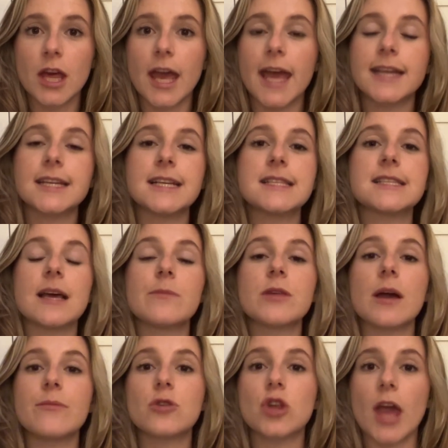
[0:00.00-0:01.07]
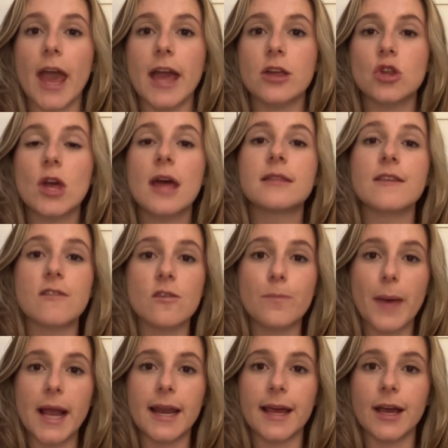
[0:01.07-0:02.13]
it can sometimes change the
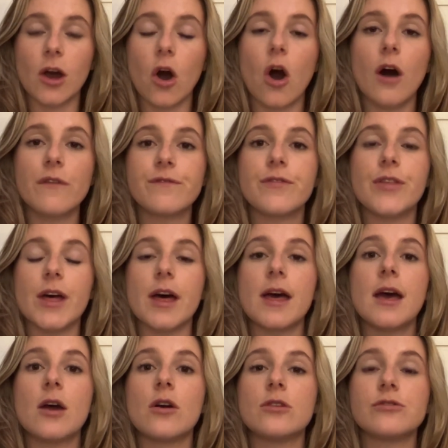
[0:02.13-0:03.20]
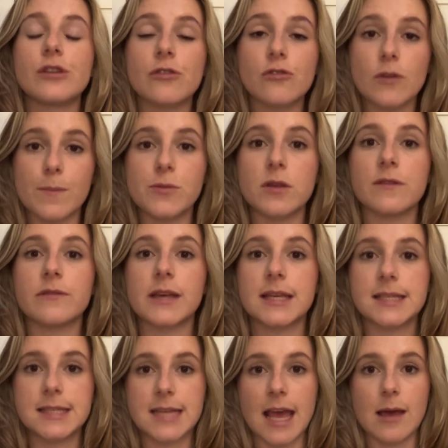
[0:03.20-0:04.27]
spelling of the descriptive
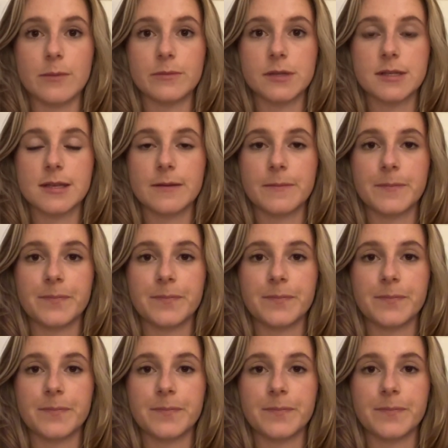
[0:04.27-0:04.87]
stems.